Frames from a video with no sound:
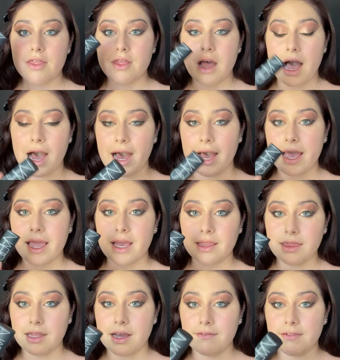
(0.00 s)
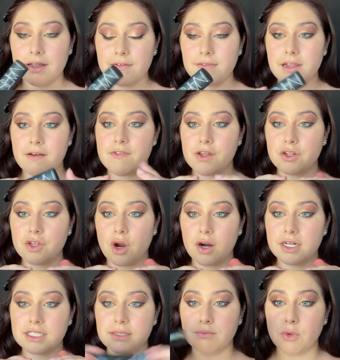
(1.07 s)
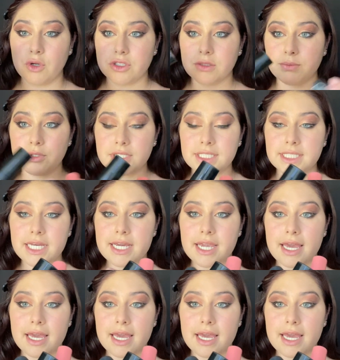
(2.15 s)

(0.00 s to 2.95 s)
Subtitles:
I love, love, love the Nars Multiple Stick.